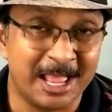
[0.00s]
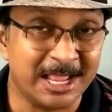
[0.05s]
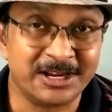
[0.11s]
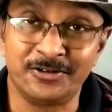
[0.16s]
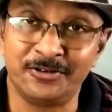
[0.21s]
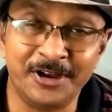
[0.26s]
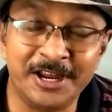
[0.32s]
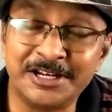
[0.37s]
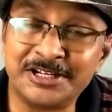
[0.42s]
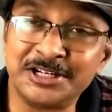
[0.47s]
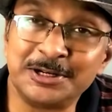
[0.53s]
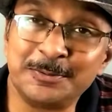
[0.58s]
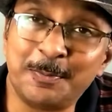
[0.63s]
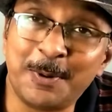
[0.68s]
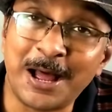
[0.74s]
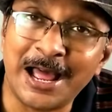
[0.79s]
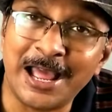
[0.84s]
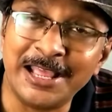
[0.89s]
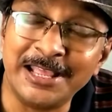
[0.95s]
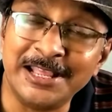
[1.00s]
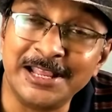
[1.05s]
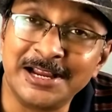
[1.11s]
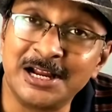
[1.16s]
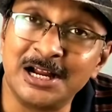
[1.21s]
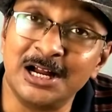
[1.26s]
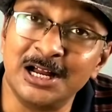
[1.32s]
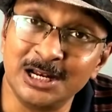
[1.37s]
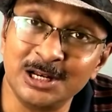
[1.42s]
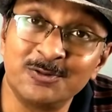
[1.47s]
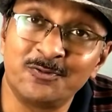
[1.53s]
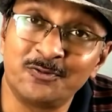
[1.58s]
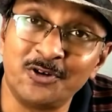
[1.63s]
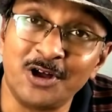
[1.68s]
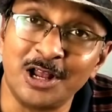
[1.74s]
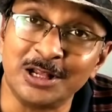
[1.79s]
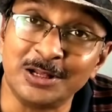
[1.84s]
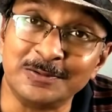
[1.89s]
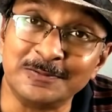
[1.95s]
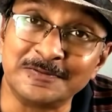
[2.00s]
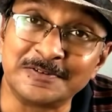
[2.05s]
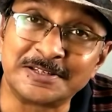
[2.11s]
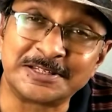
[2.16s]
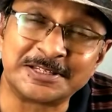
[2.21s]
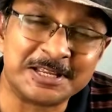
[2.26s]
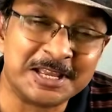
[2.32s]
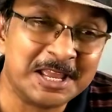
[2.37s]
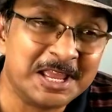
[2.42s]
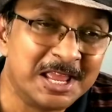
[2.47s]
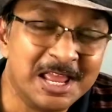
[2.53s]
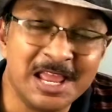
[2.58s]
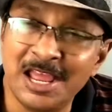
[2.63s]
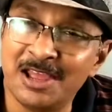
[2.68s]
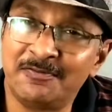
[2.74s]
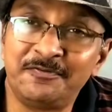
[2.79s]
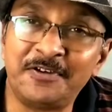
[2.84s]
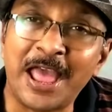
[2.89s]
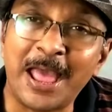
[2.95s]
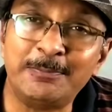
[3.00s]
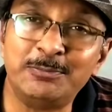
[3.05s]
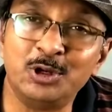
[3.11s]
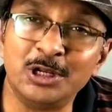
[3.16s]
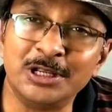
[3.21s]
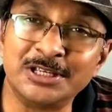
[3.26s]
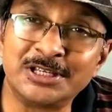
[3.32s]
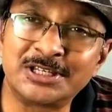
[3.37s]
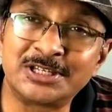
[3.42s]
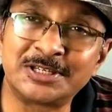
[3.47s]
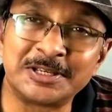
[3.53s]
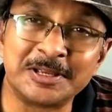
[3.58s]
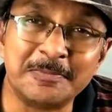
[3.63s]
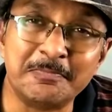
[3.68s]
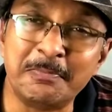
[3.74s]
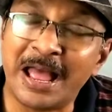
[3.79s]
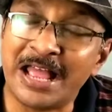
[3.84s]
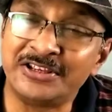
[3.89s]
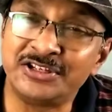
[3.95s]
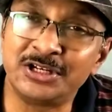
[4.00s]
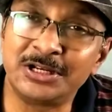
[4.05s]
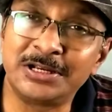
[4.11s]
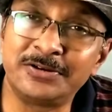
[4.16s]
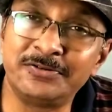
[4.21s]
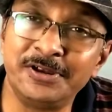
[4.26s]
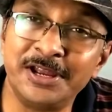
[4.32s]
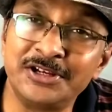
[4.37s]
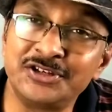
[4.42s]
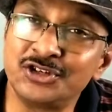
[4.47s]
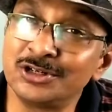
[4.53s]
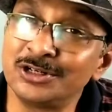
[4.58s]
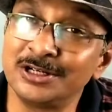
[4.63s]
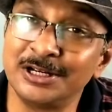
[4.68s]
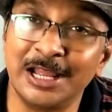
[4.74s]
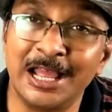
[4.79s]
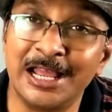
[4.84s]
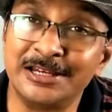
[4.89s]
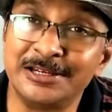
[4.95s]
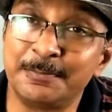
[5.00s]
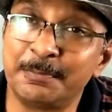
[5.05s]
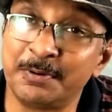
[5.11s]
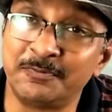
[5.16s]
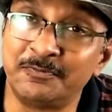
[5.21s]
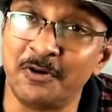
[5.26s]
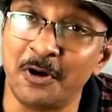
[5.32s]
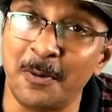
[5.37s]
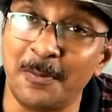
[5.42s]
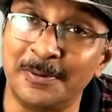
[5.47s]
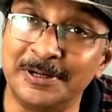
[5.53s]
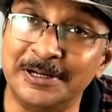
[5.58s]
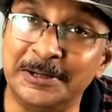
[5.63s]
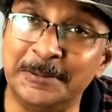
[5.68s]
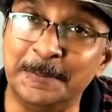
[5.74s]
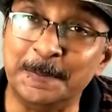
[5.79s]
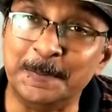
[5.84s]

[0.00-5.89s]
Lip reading: created by Karl Fulves, a fabulous magic creator and a performer.